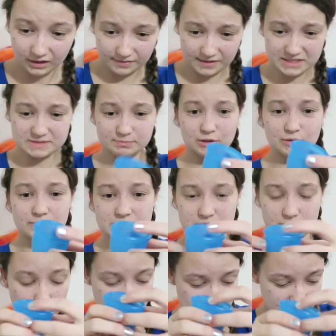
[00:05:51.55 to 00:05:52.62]
This blue is
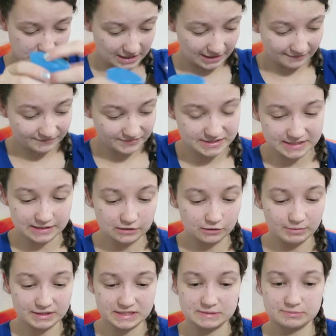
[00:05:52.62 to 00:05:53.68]
gorgeous. I love the teal,
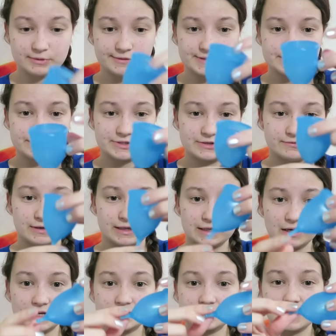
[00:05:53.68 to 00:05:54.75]
but this blue is also really
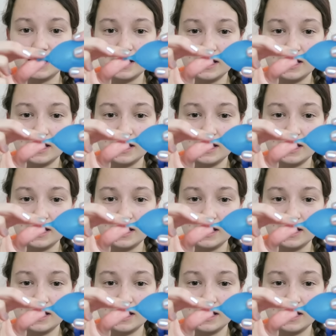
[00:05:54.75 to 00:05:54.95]
nice.